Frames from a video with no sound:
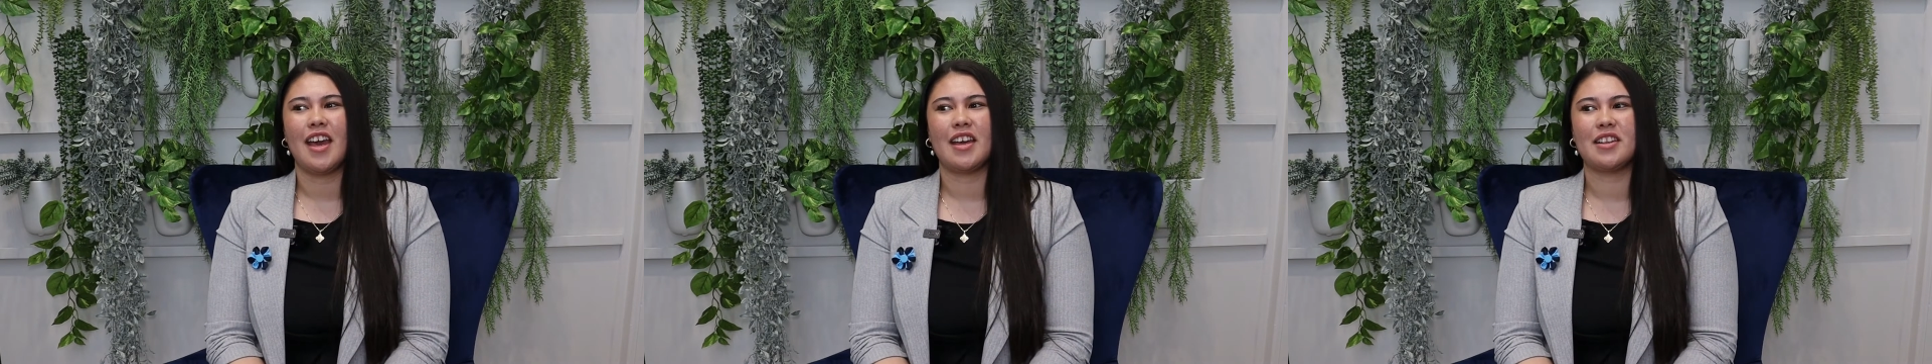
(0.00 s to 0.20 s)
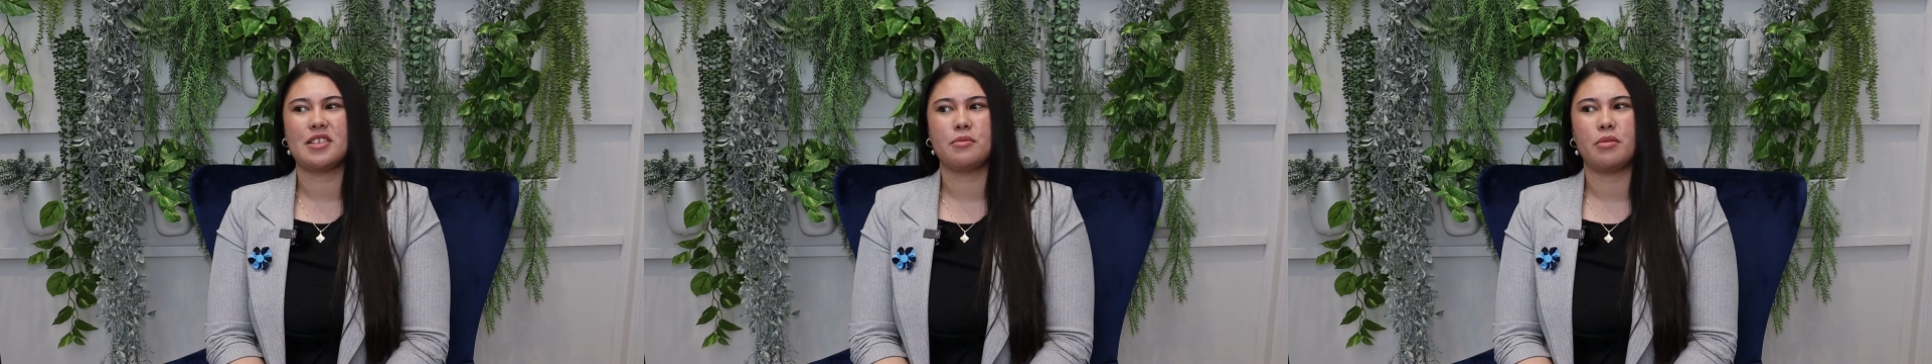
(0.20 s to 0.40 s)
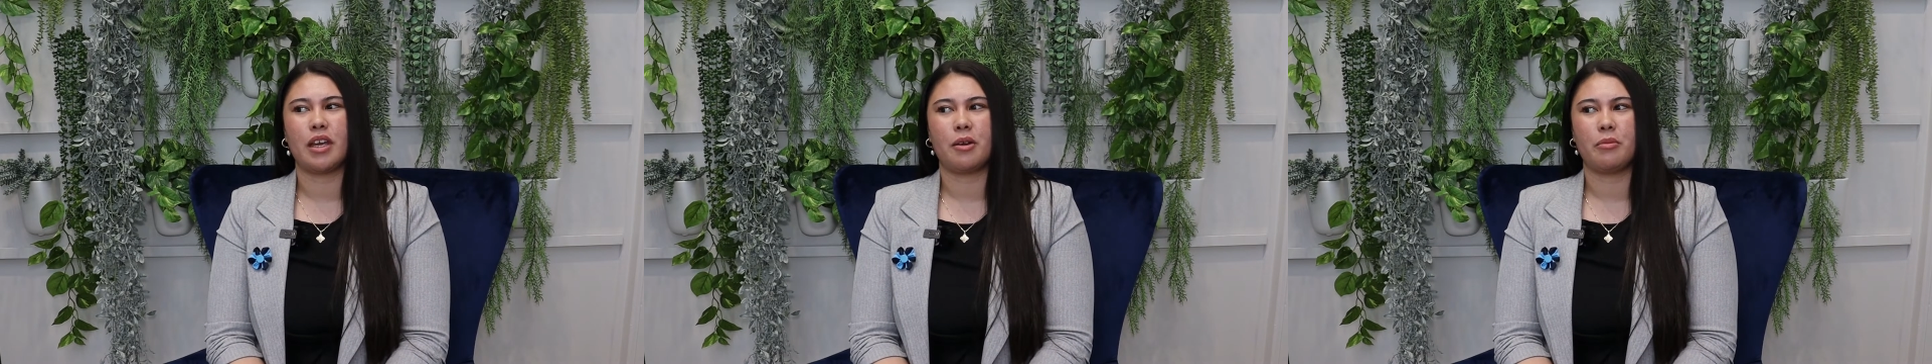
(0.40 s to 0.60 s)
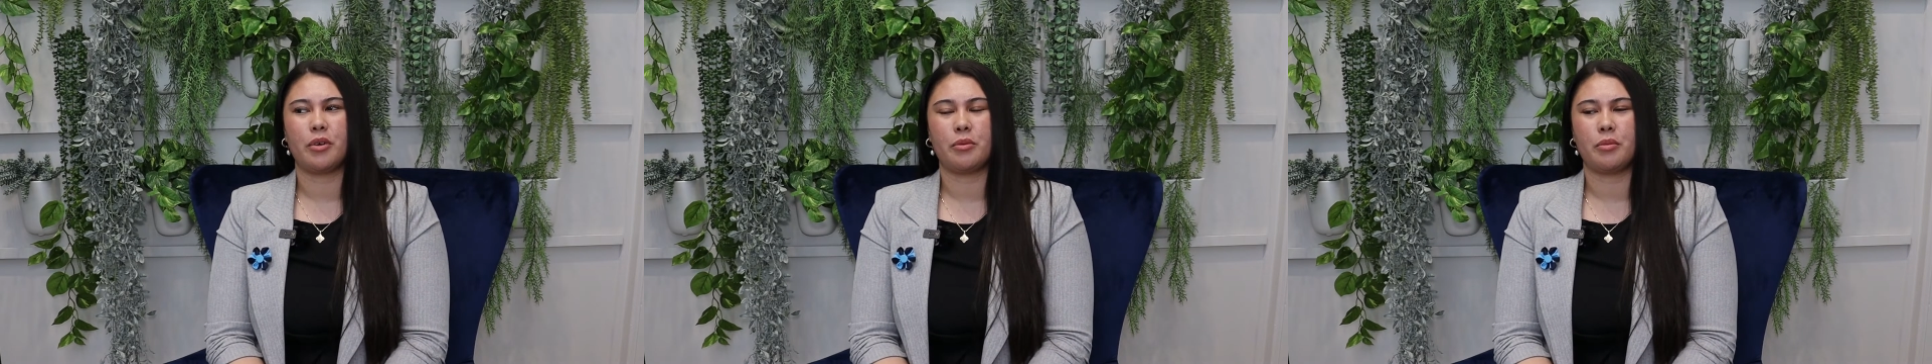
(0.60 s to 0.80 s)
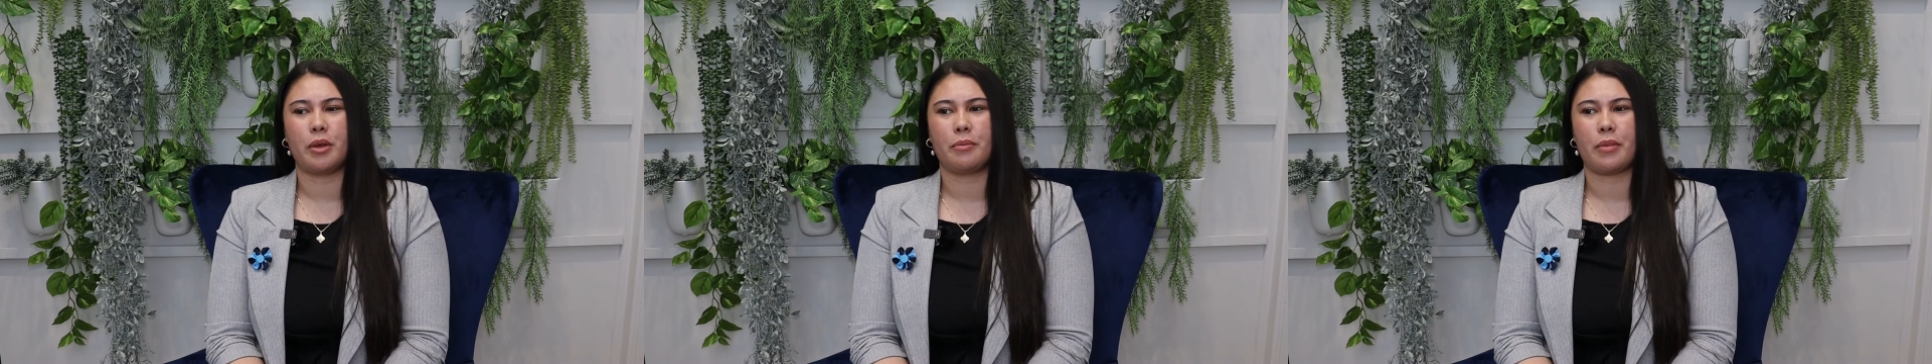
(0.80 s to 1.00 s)
And to be able
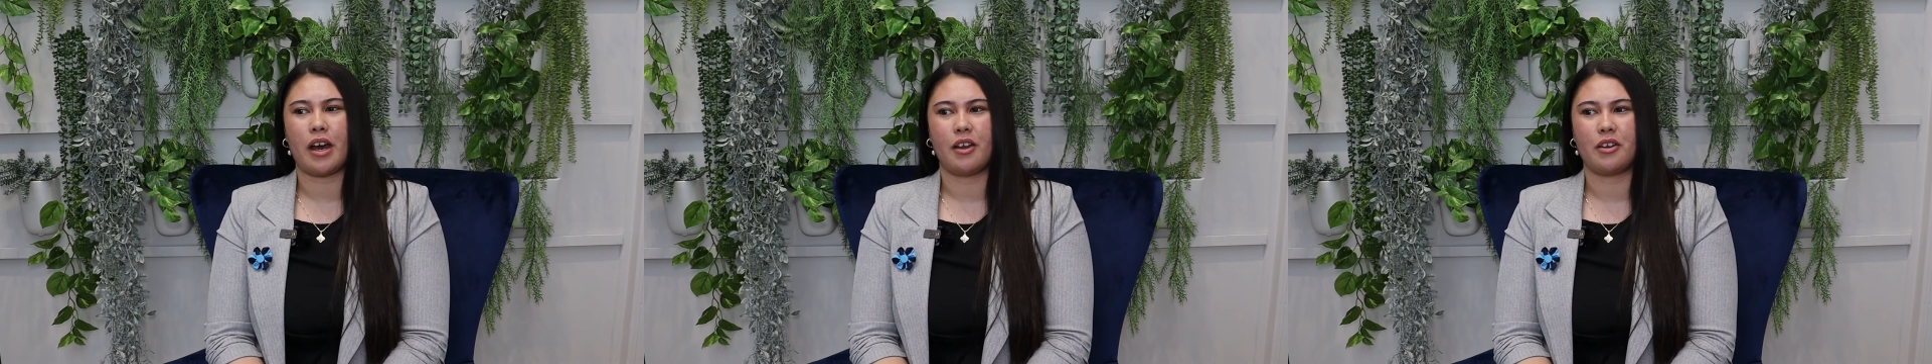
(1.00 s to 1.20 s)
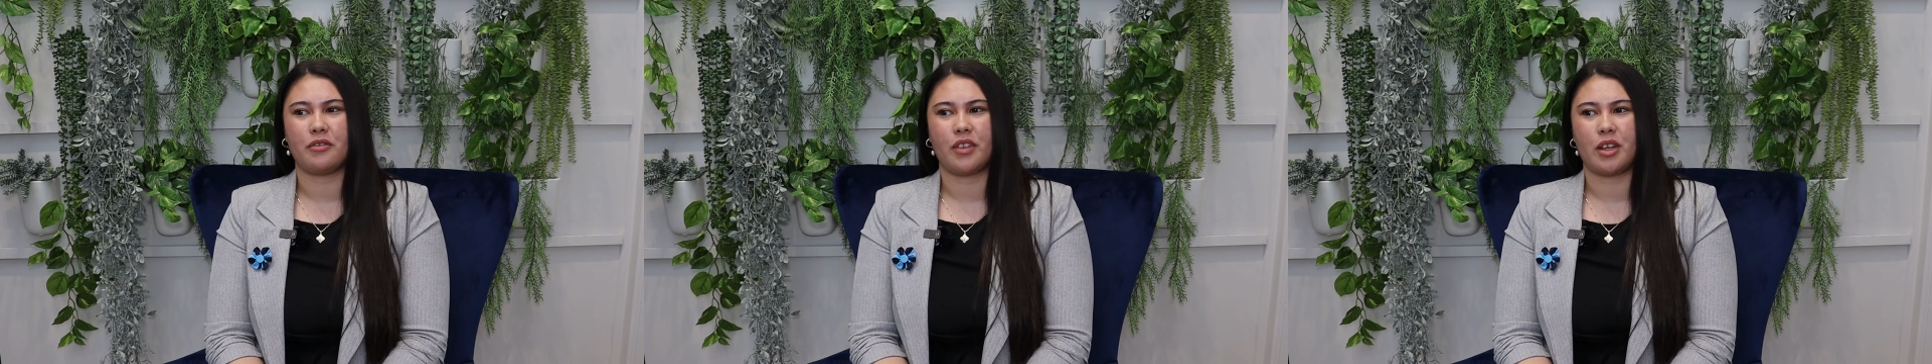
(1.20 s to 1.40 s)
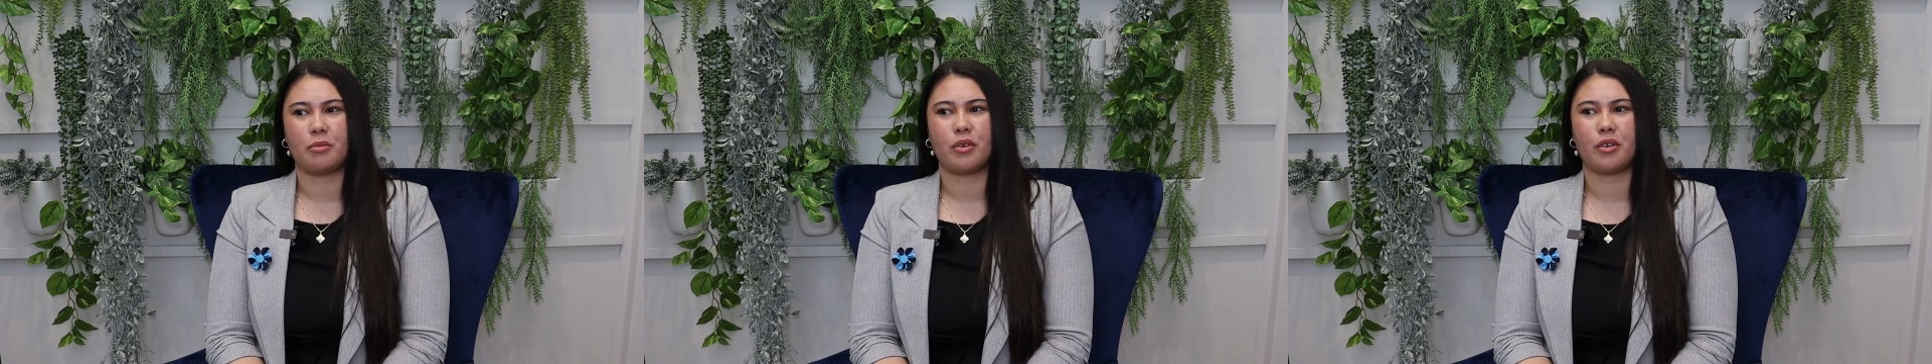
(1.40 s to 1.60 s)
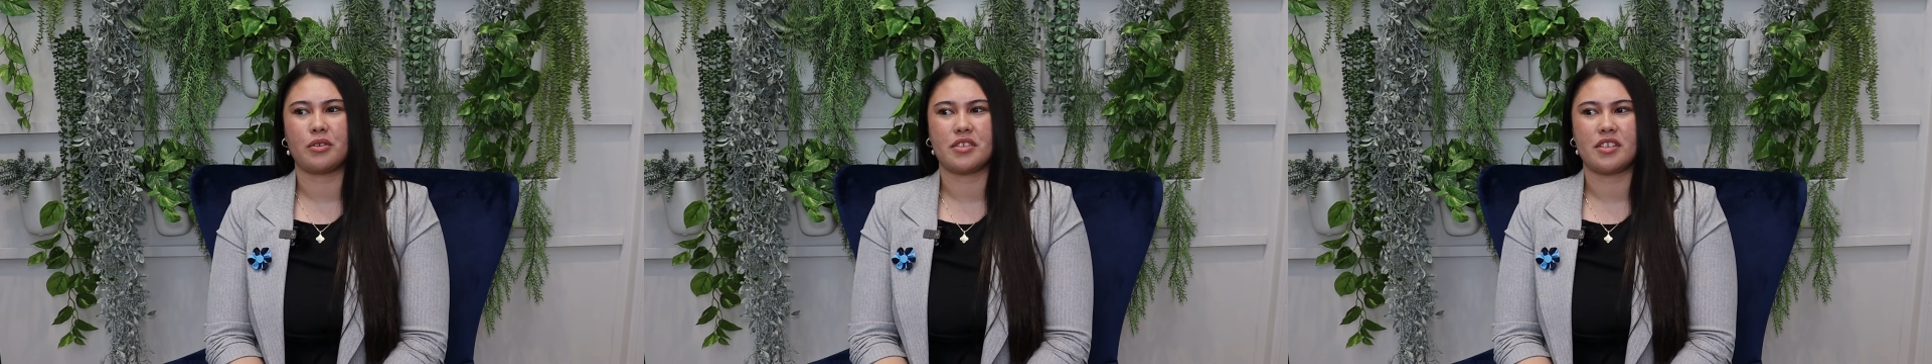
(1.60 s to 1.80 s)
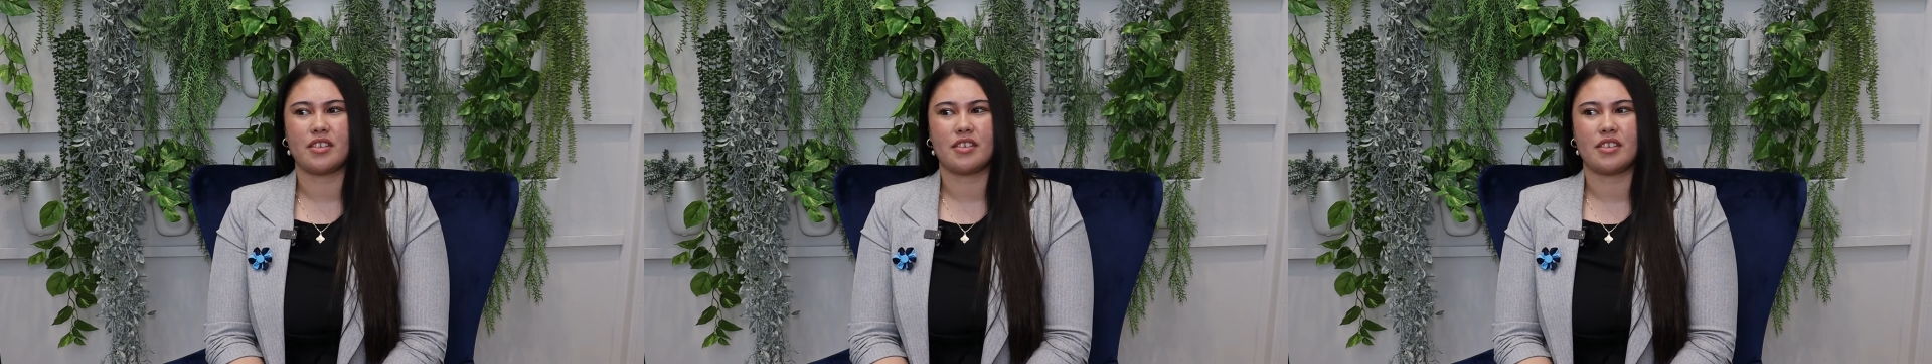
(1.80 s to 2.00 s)
to be part of that
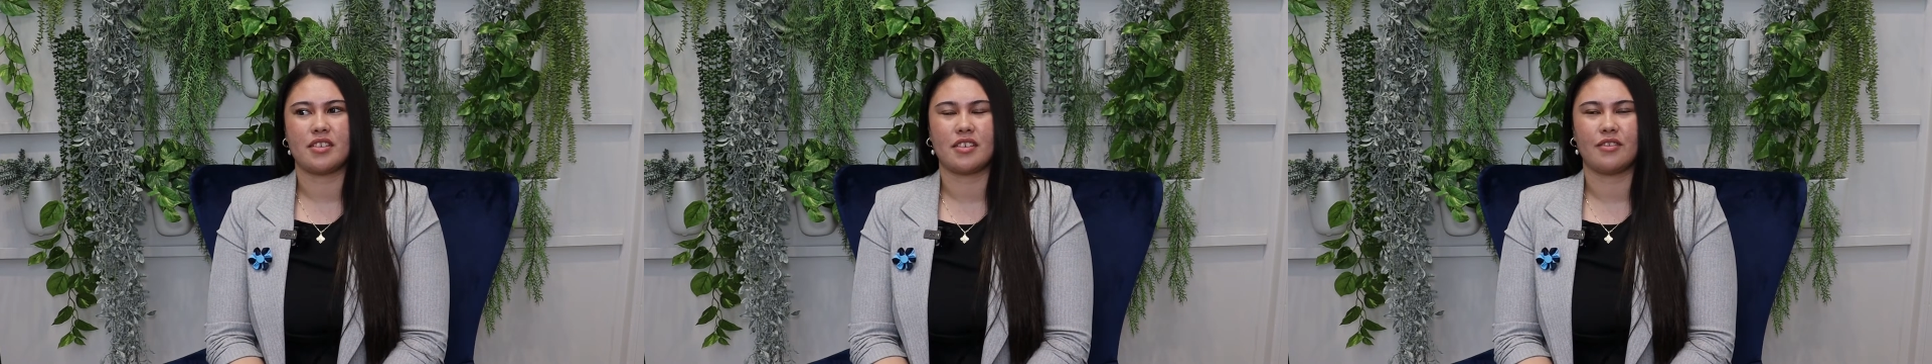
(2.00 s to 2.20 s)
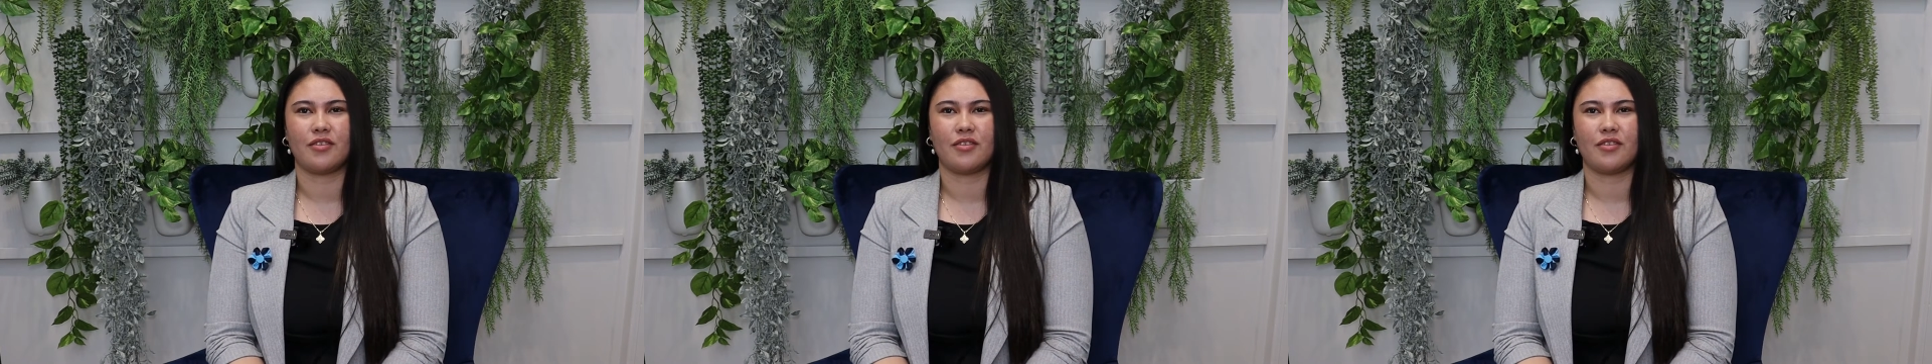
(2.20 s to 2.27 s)
process is